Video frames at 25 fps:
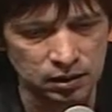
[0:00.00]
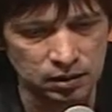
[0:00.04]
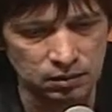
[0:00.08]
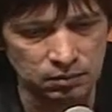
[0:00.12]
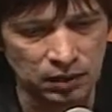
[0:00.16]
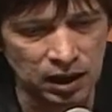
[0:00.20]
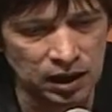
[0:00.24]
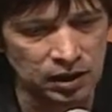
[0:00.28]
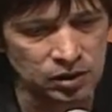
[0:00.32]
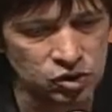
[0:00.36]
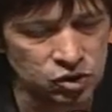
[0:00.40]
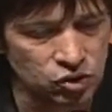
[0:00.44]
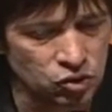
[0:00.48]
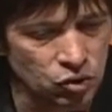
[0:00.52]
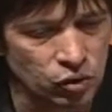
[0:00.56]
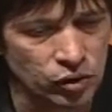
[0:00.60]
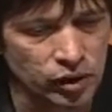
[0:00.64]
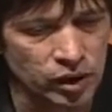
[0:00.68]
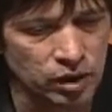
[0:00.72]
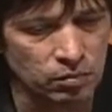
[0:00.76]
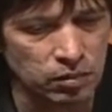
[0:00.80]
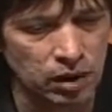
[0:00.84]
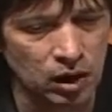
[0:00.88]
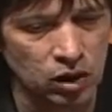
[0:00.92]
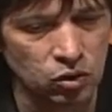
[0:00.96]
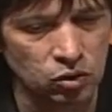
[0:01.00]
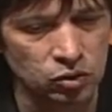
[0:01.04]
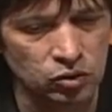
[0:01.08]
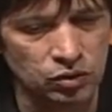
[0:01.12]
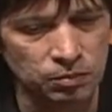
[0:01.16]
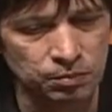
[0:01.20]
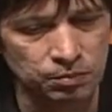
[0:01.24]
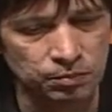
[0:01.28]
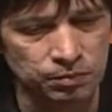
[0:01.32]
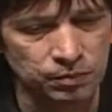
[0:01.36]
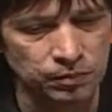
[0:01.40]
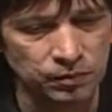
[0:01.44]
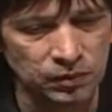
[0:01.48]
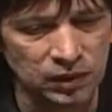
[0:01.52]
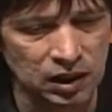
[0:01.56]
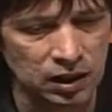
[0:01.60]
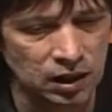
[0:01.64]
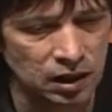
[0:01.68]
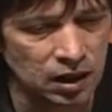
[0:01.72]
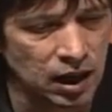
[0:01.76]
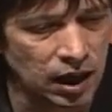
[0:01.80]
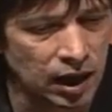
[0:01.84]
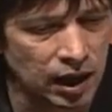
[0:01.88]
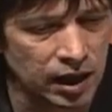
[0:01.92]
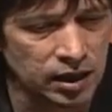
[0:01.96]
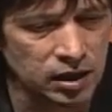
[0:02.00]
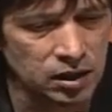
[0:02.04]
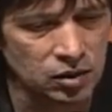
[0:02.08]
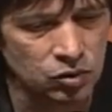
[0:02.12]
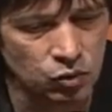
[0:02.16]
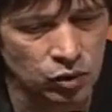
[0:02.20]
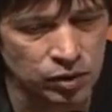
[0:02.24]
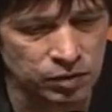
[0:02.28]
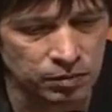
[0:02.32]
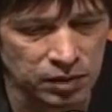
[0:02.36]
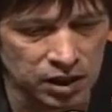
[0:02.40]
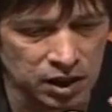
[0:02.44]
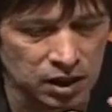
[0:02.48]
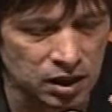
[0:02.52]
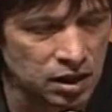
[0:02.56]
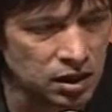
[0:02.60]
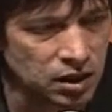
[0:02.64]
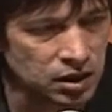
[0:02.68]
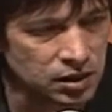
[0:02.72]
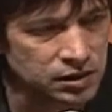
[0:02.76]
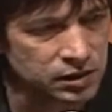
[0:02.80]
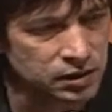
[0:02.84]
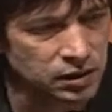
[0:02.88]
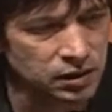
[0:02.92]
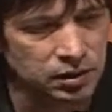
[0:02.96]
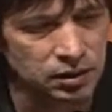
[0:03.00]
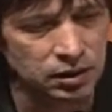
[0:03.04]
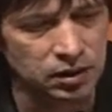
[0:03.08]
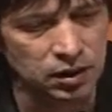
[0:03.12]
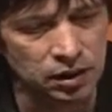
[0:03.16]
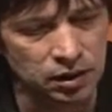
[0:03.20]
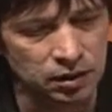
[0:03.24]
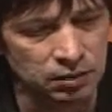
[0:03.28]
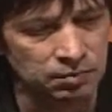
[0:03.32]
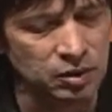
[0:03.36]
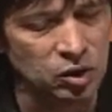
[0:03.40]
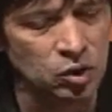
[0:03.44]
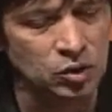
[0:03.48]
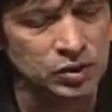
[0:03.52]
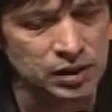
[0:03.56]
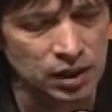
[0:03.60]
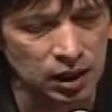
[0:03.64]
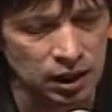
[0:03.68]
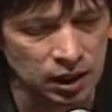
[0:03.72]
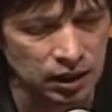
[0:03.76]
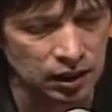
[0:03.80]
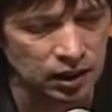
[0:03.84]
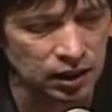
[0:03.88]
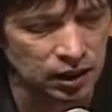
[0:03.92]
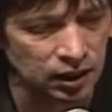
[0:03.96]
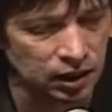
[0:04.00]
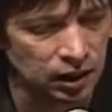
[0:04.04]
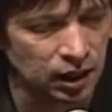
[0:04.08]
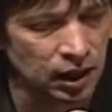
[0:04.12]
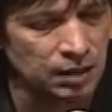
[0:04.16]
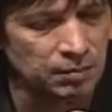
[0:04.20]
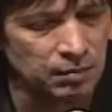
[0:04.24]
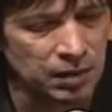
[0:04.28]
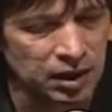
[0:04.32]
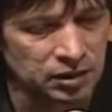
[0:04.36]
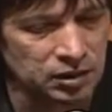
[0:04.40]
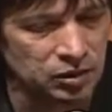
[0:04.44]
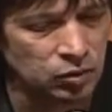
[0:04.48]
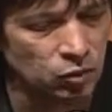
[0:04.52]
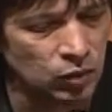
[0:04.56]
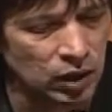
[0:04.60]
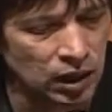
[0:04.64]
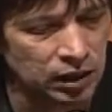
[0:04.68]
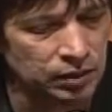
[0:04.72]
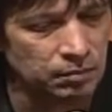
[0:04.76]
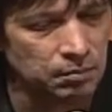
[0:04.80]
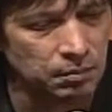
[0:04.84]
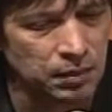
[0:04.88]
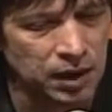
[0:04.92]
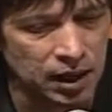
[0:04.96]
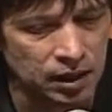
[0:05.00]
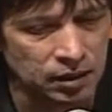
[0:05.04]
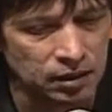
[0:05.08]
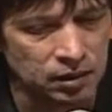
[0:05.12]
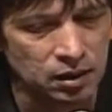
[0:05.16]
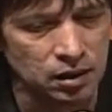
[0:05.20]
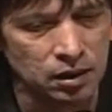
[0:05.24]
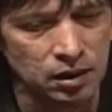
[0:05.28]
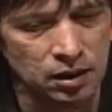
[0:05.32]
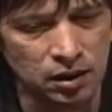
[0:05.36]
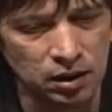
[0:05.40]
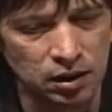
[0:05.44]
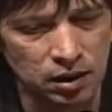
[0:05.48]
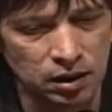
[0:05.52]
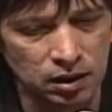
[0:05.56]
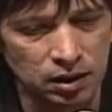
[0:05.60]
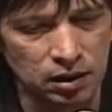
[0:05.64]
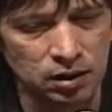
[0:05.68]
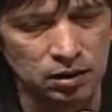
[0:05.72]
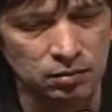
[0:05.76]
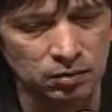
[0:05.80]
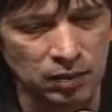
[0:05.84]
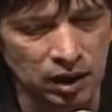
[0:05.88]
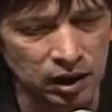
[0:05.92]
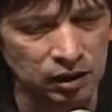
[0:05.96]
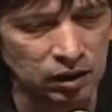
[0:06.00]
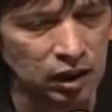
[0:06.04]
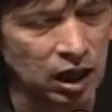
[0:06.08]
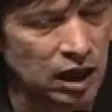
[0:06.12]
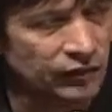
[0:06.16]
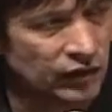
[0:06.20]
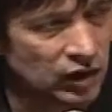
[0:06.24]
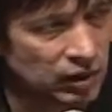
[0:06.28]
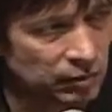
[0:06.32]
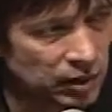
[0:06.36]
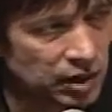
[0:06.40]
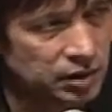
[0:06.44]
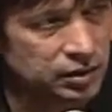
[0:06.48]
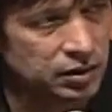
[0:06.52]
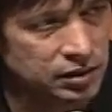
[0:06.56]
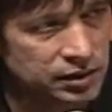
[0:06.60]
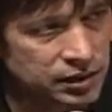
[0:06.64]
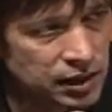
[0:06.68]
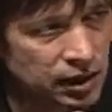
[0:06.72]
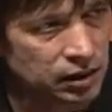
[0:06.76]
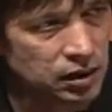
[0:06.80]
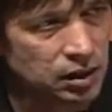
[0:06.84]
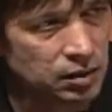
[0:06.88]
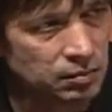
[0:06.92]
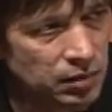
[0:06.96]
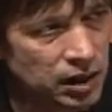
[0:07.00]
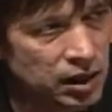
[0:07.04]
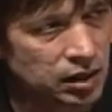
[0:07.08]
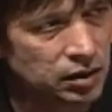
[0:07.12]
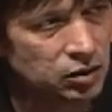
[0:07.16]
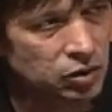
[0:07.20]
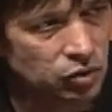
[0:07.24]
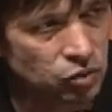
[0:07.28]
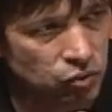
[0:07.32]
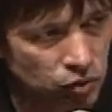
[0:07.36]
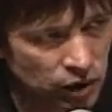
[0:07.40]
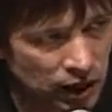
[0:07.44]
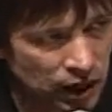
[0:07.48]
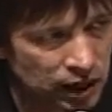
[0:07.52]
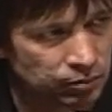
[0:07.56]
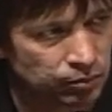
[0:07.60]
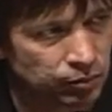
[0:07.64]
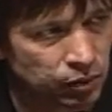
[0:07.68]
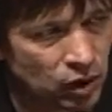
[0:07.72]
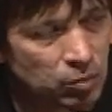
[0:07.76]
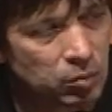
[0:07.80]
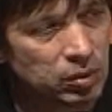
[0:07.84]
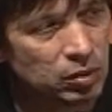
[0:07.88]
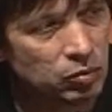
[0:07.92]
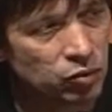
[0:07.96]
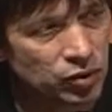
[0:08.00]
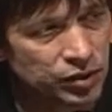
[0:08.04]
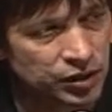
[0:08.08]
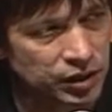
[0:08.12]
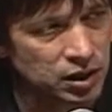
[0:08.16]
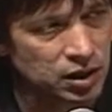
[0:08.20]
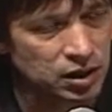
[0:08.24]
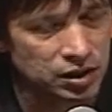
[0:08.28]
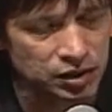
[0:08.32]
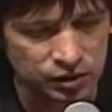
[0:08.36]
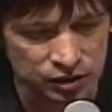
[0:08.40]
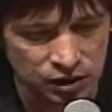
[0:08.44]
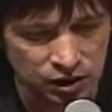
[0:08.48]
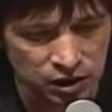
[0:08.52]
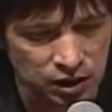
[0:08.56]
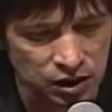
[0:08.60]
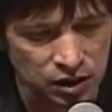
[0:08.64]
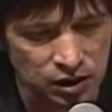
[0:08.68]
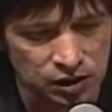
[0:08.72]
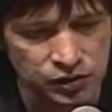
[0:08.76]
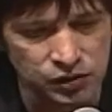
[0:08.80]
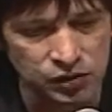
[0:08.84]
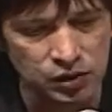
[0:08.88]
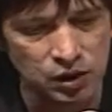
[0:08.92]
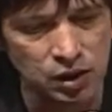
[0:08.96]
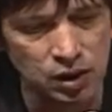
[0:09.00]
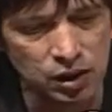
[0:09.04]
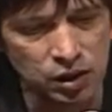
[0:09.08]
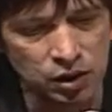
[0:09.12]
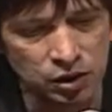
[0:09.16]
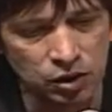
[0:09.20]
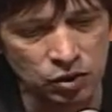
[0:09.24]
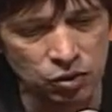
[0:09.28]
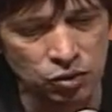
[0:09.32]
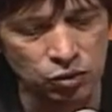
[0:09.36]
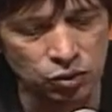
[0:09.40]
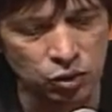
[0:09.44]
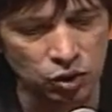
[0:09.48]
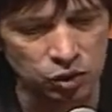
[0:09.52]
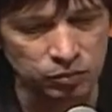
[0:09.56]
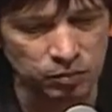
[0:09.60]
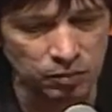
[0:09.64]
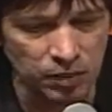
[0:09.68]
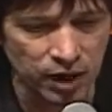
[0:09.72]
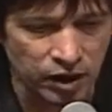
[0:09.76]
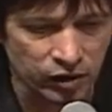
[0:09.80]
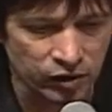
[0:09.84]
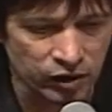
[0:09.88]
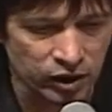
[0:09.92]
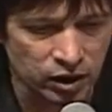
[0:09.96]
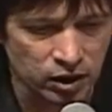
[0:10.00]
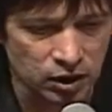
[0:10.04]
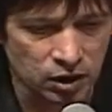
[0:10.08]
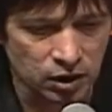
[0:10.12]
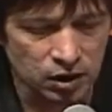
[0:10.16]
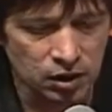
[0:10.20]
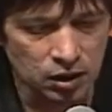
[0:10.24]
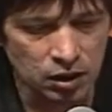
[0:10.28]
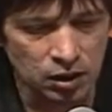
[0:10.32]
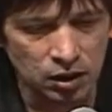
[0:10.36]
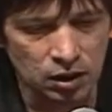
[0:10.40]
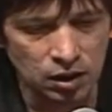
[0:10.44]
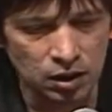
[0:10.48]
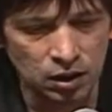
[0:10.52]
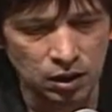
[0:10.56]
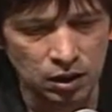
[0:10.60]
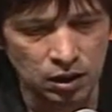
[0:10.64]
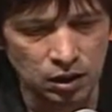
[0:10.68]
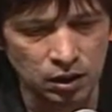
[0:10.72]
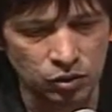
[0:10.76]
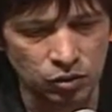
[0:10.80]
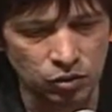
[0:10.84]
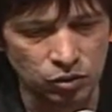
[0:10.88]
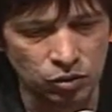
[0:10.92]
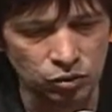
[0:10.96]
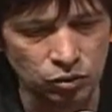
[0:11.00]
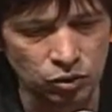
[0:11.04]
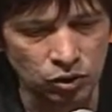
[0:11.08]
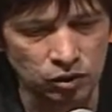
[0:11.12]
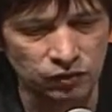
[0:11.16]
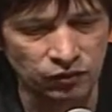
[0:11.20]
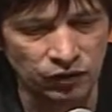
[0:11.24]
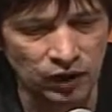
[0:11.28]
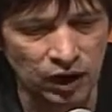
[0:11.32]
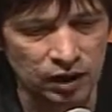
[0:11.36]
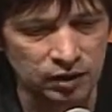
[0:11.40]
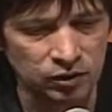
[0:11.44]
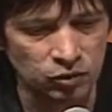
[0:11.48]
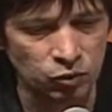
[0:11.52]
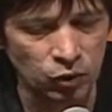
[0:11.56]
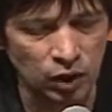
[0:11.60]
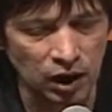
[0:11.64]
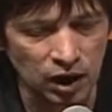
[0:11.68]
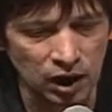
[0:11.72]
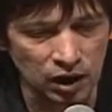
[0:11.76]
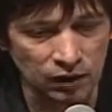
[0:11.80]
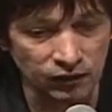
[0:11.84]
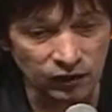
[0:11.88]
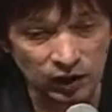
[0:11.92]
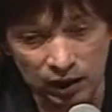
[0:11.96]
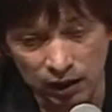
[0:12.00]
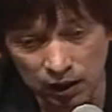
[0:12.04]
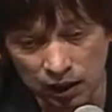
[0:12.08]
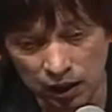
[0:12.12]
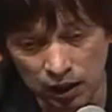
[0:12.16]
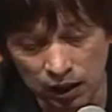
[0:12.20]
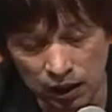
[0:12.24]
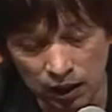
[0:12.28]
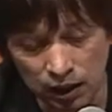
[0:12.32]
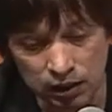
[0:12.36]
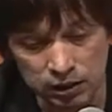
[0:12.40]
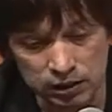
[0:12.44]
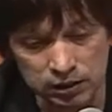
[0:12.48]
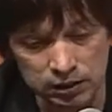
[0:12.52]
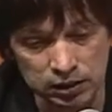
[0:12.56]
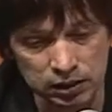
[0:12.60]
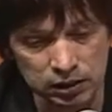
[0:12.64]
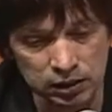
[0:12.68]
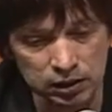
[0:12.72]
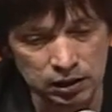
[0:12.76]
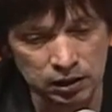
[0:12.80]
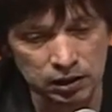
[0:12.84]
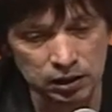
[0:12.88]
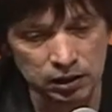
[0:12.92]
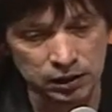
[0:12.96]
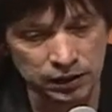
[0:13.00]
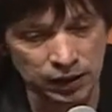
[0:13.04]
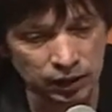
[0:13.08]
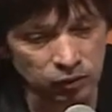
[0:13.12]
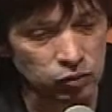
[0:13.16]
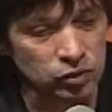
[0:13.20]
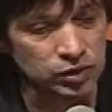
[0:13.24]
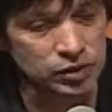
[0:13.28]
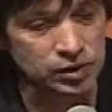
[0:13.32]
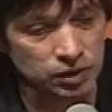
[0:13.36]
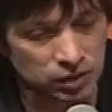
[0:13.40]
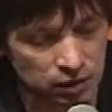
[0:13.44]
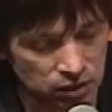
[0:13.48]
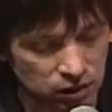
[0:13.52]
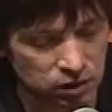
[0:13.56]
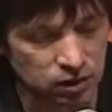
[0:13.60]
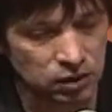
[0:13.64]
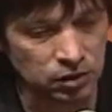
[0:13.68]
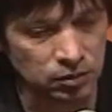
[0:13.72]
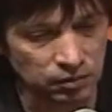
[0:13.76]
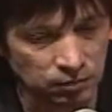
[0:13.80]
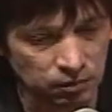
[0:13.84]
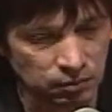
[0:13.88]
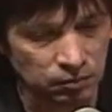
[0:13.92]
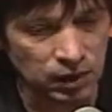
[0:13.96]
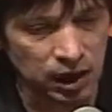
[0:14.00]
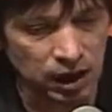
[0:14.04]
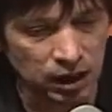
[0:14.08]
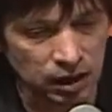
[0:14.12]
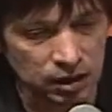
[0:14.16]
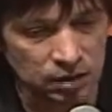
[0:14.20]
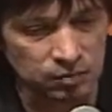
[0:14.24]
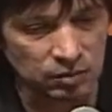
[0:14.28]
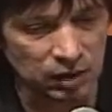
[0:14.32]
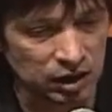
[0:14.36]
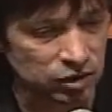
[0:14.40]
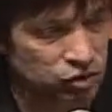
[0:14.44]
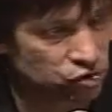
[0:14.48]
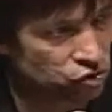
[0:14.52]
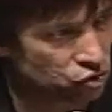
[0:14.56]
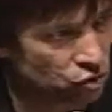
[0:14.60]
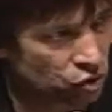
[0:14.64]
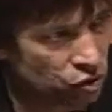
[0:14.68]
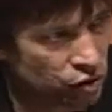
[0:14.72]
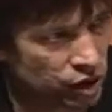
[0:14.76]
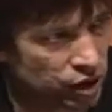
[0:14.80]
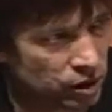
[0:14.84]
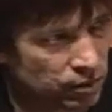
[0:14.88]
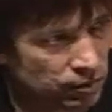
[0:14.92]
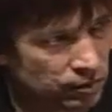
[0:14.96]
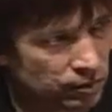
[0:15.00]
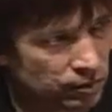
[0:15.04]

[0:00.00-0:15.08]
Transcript: my story about a guy with big ears, and because I met one man in my life. I met exactly a man who had problem with his ears. He could not marry. Who could not find wife, and that was my story.